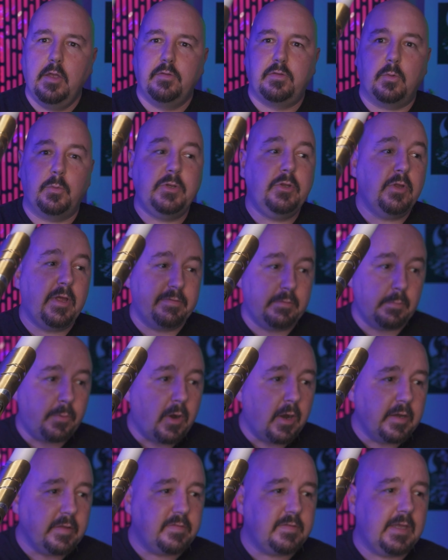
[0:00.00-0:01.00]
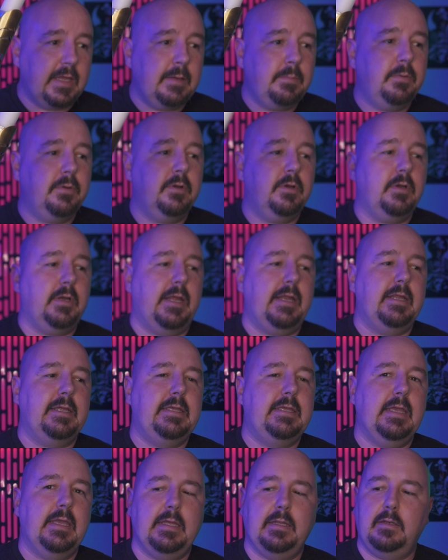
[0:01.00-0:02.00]
So we do have the party saber, and
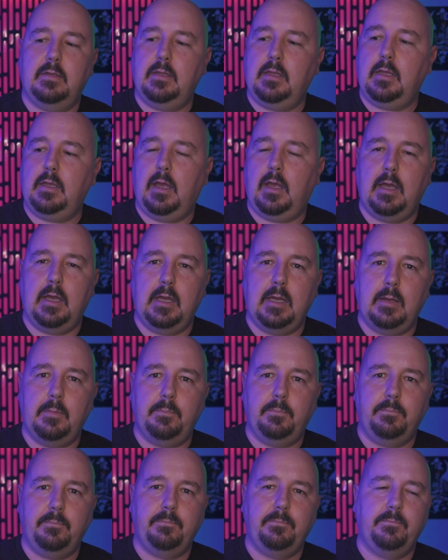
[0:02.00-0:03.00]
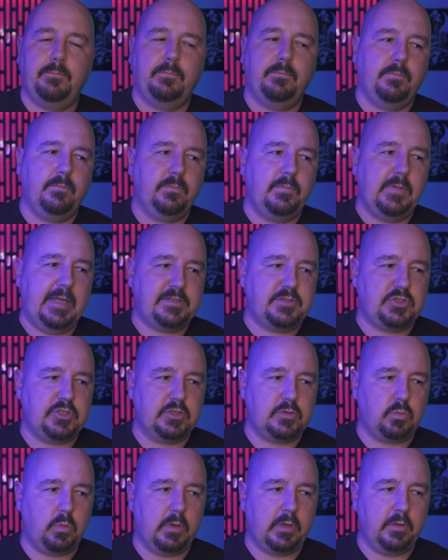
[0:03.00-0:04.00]
again, that's
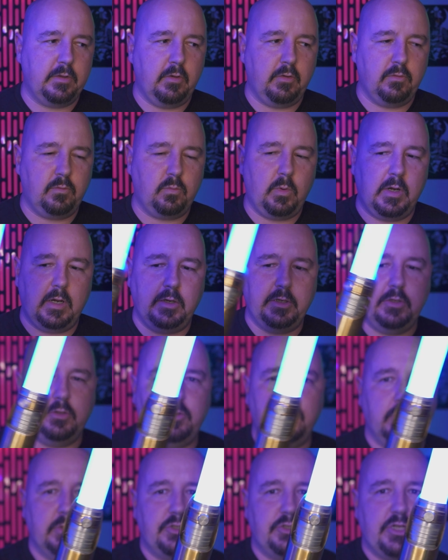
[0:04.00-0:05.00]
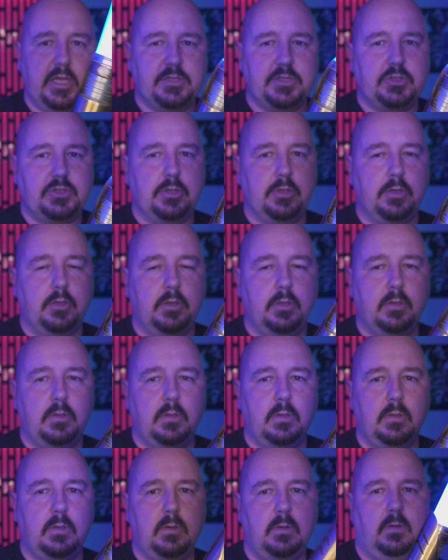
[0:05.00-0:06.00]
just one of those where you do a gesture,
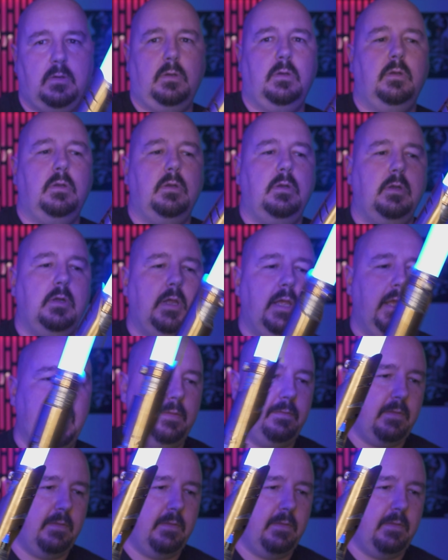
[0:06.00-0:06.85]
and